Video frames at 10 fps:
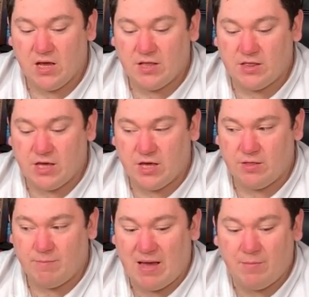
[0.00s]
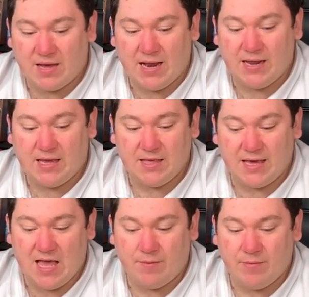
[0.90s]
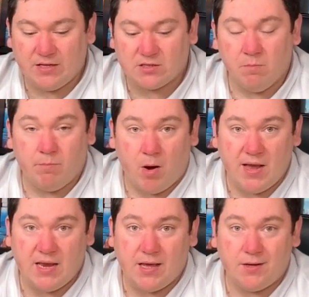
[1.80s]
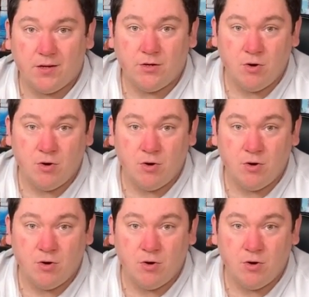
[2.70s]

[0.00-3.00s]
the main mechanic in the game is combining